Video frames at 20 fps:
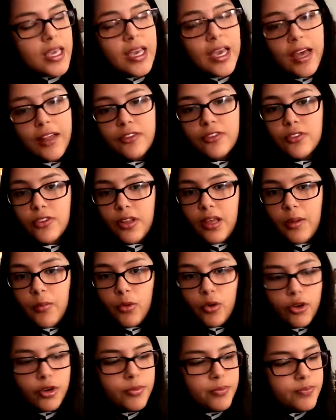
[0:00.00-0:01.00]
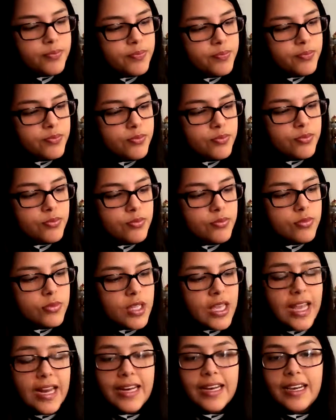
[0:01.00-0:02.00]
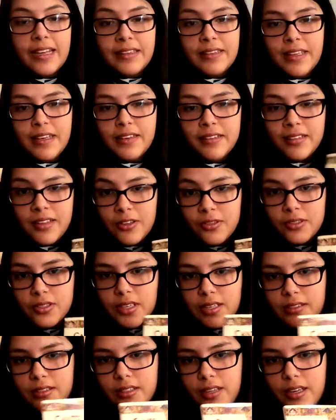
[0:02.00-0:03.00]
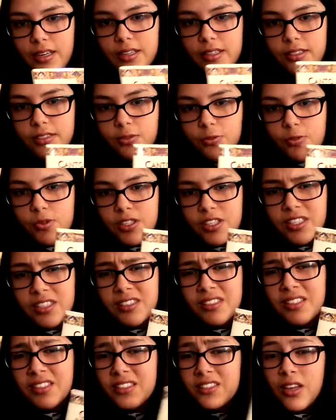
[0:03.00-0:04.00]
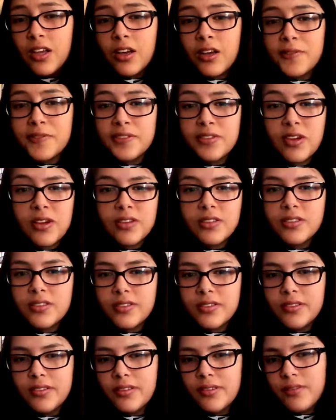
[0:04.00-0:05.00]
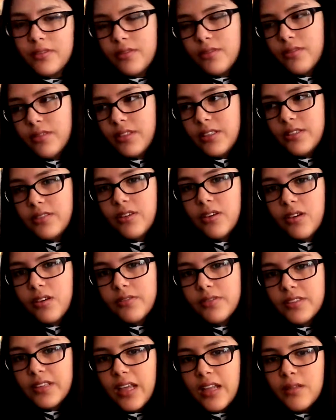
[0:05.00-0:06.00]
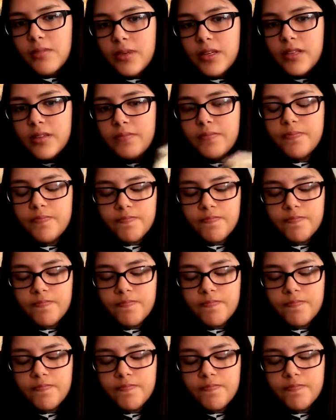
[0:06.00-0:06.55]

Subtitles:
Canto de Amor, El Cantar de los Cantares, which is the Song of Songs or the Song of Solomon.